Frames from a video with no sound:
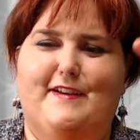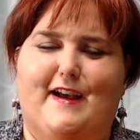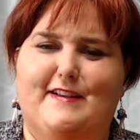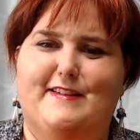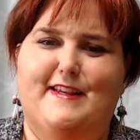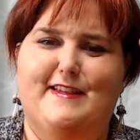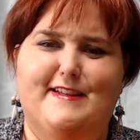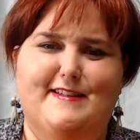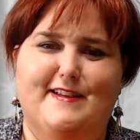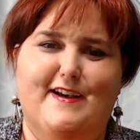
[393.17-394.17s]
I see
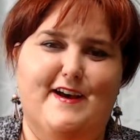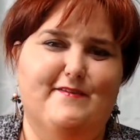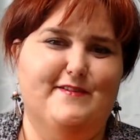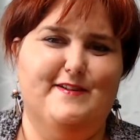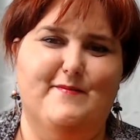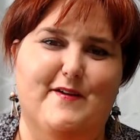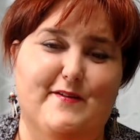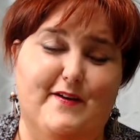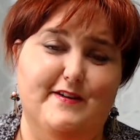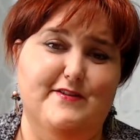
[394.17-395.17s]
this a lot, which I'm
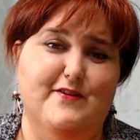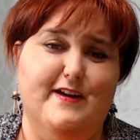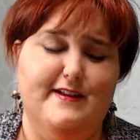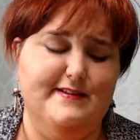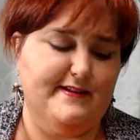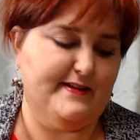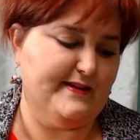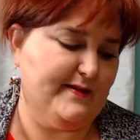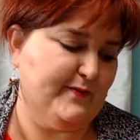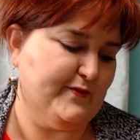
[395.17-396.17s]
not quite sure. I guess that's a
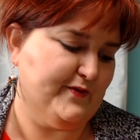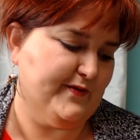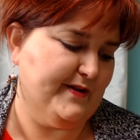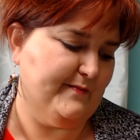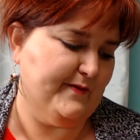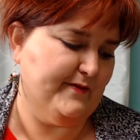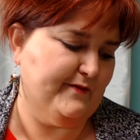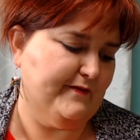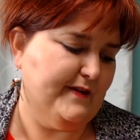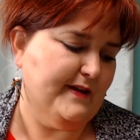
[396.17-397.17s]
double jointed move.